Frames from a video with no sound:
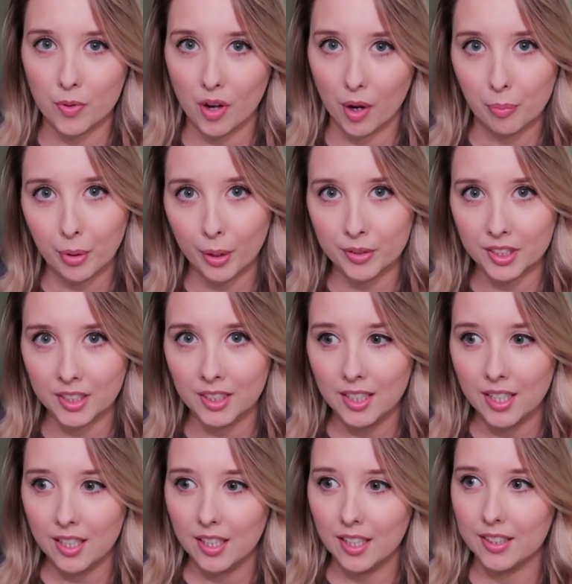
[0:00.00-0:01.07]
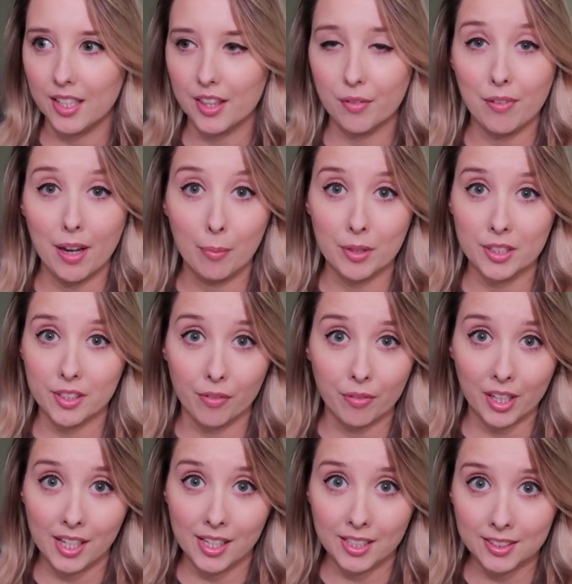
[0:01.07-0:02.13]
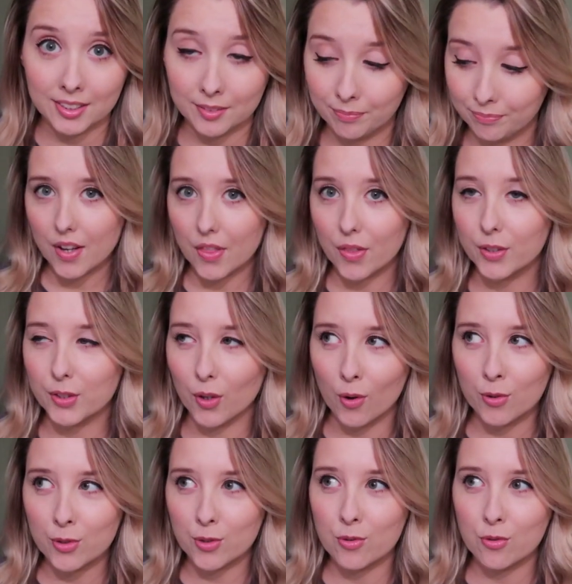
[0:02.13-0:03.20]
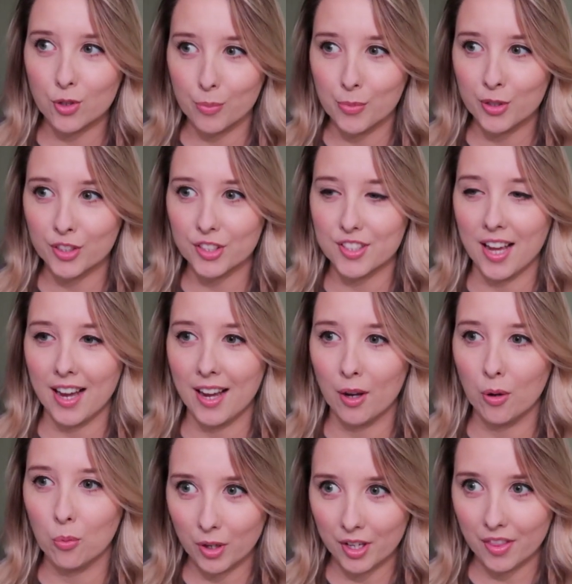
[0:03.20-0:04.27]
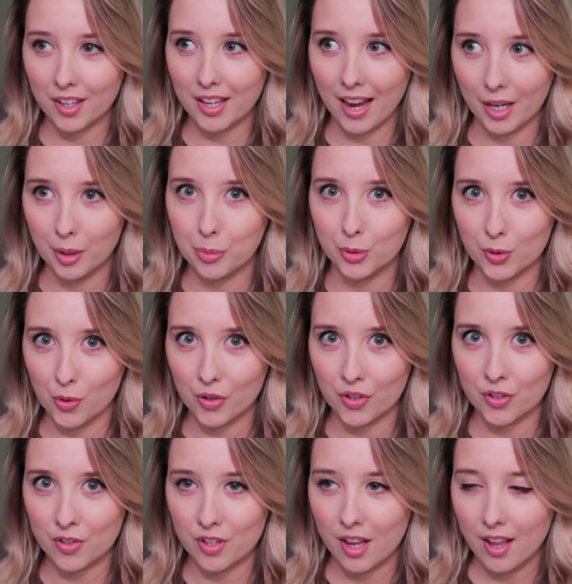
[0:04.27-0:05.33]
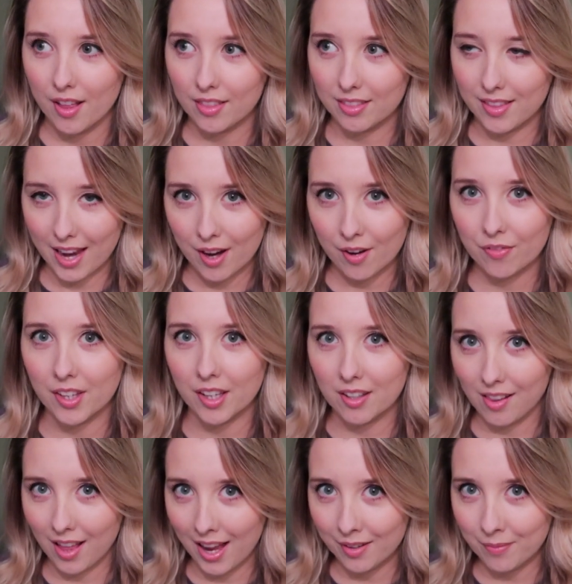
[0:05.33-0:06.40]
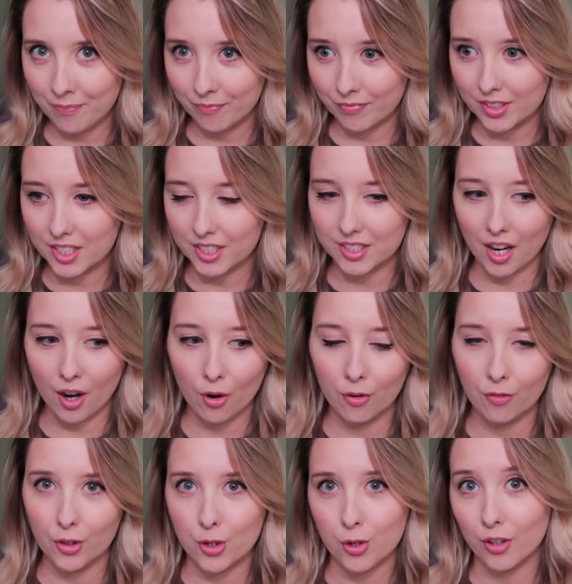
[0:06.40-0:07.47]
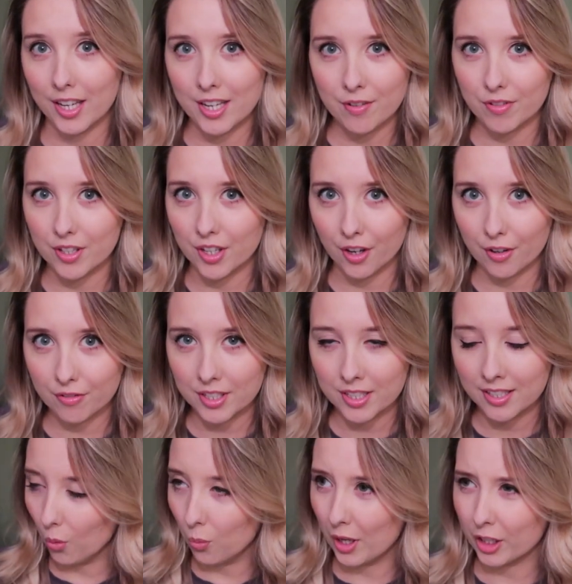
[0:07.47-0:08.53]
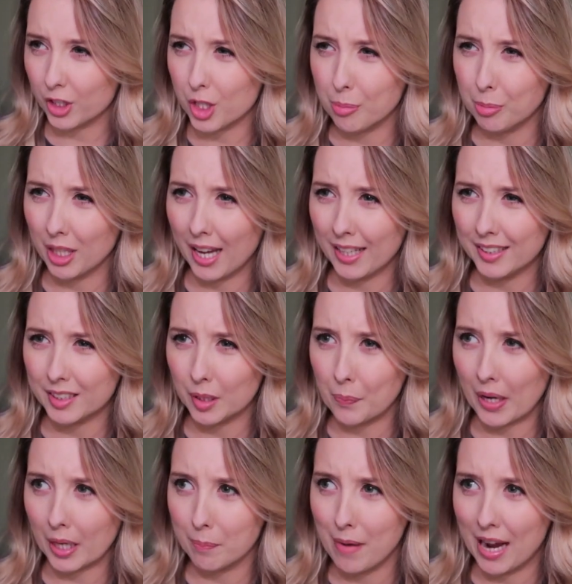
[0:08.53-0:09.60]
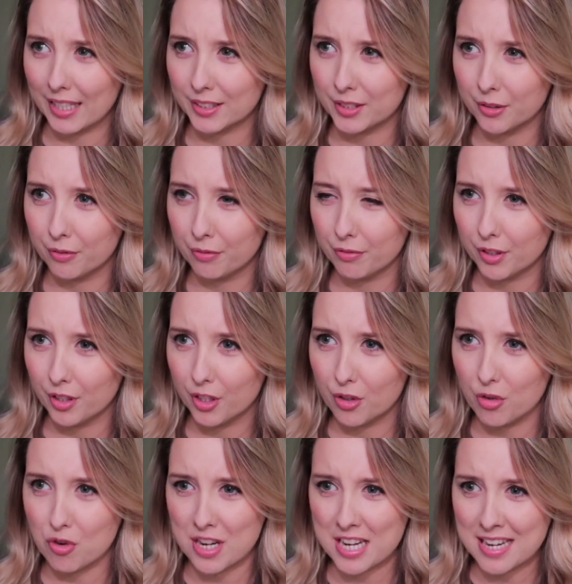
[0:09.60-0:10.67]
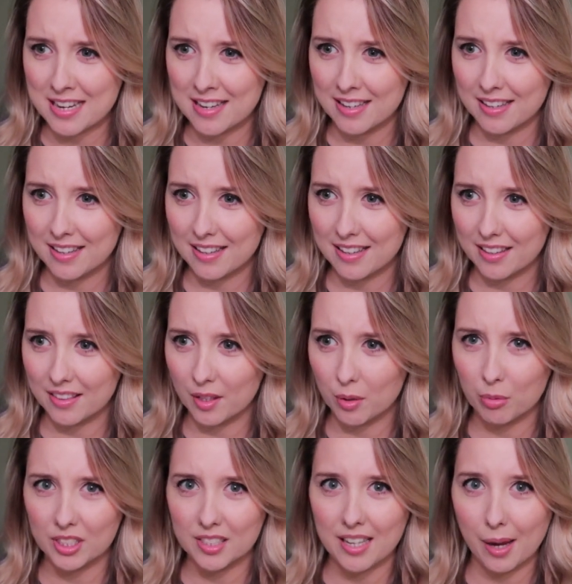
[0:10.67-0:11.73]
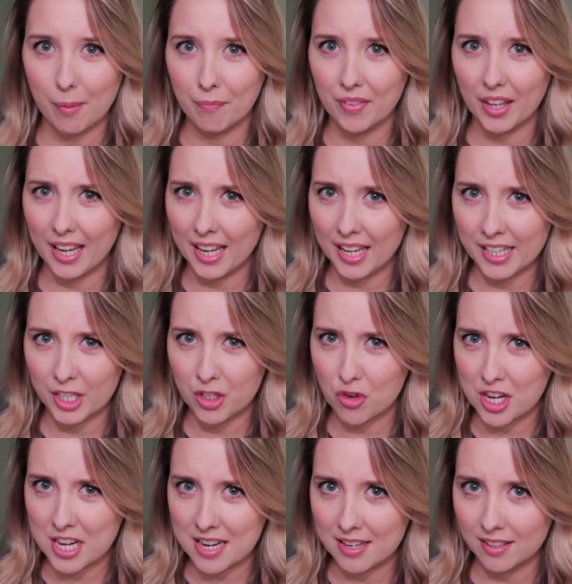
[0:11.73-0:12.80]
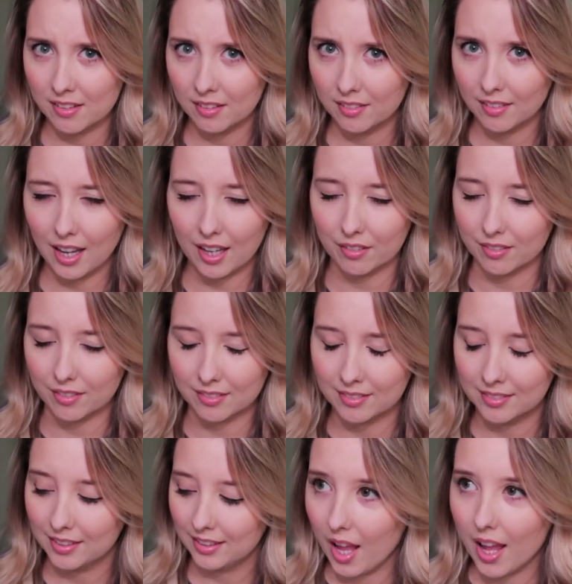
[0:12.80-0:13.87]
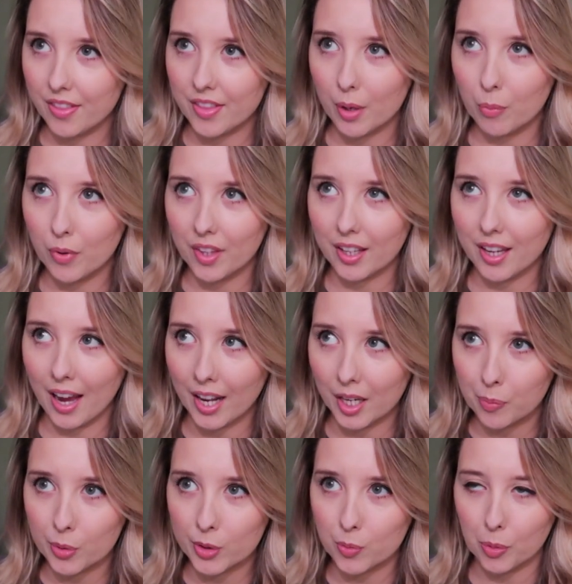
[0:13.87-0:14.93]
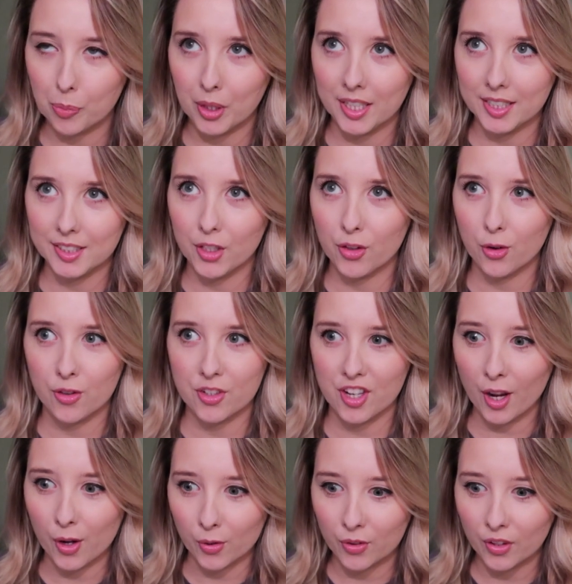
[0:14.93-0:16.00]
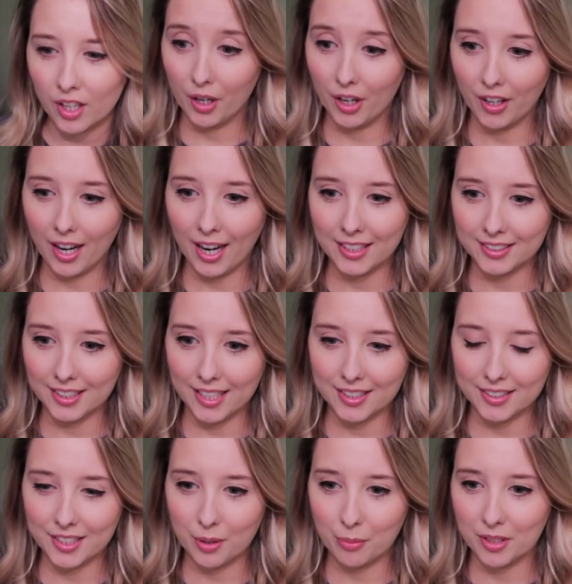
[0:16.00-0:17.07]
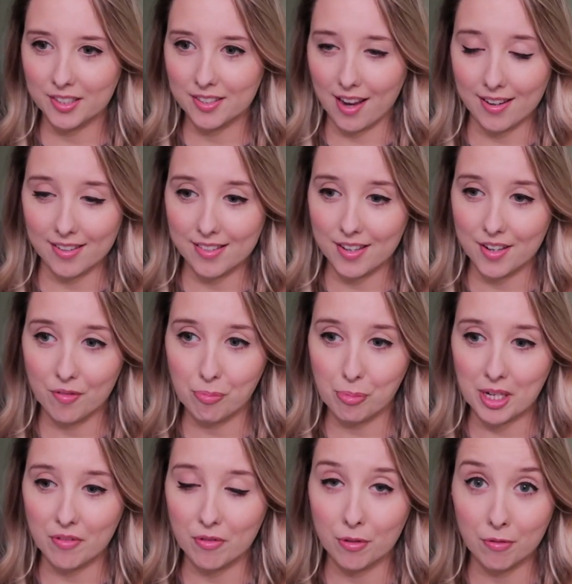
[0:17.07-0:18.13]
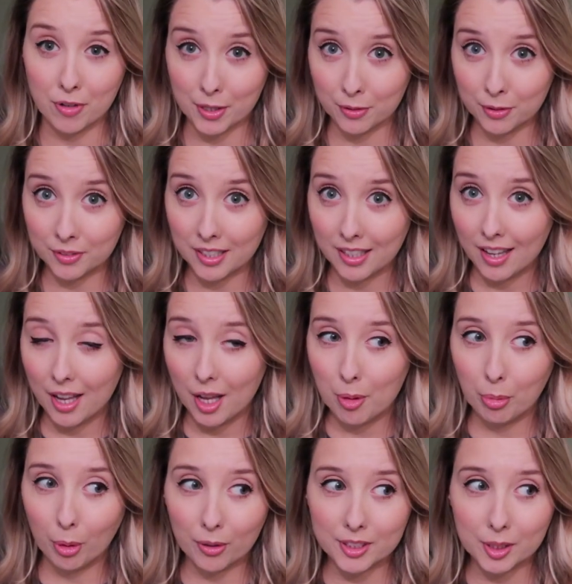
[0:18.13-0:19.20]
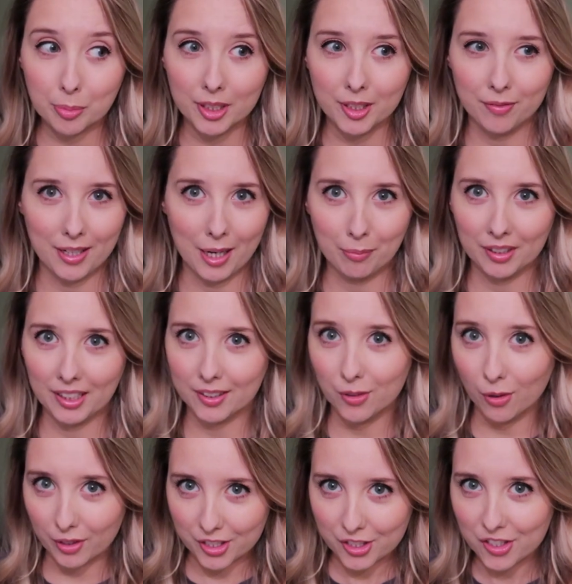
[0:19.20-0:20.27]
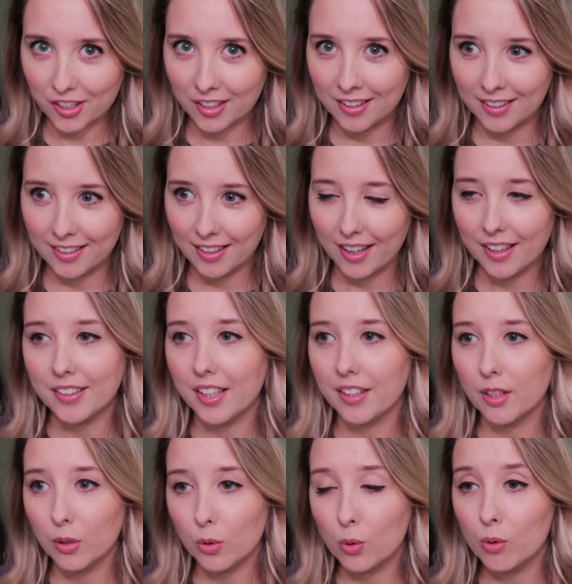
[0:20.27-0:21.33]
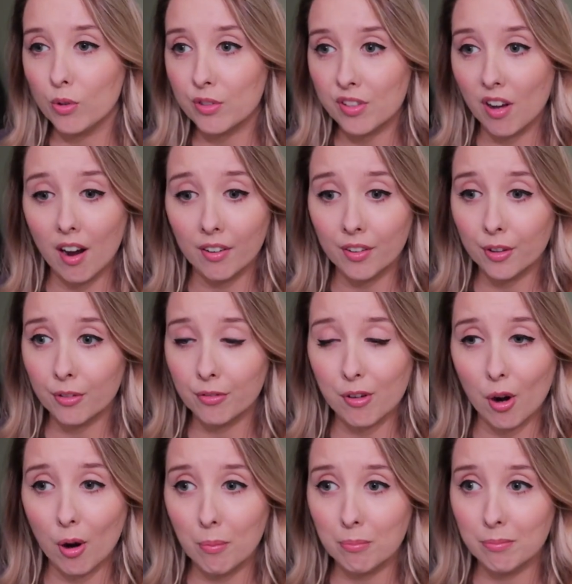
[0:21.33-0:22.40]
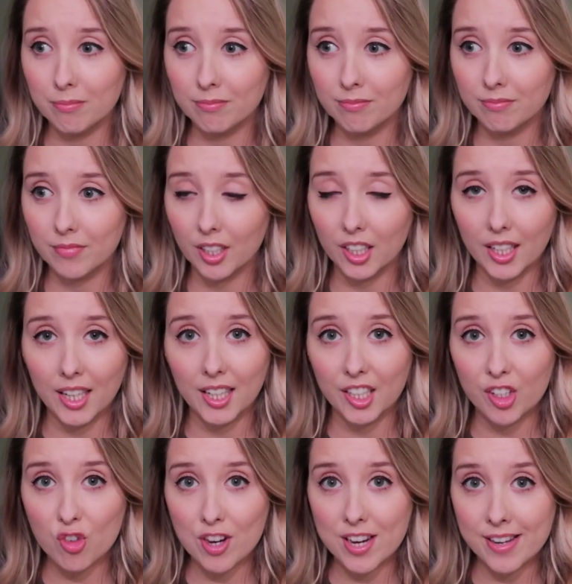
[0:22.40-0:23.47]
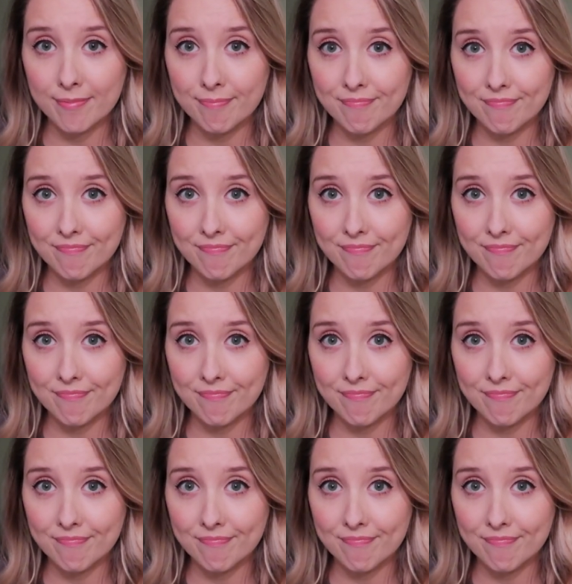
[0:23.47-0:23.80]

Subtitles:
with gunpowder, and then the family suffocated. There's also rumours that one of the cannibal daughters left the clan to start off a new life in Girvan, where she planted a big massive tree that was named the Hairy Tree. I don't know. And then when the cannibals were paraded through the town, her identity was said to have been revealed. Possibly the family acknowledged her, and then the locals hung her from her hairy tree.